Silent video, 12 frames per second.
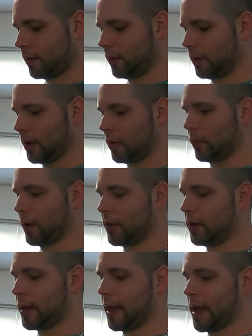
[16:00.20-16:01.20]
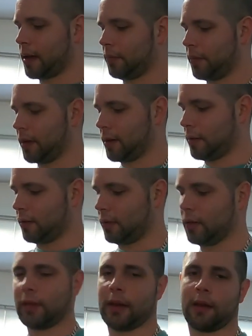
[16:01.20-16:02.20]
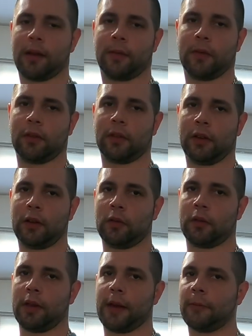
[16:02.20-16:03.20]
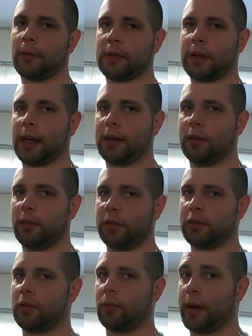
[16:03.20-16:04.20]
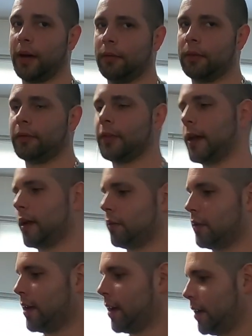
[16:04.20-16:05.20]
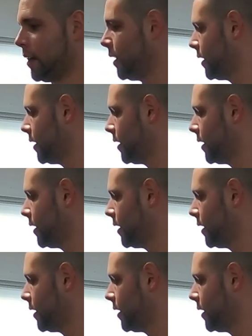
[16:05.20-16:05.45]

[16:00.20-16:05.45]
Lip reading: and where you can't, because this thing obviously knows a lot more than I do, which is why it won't fly outside.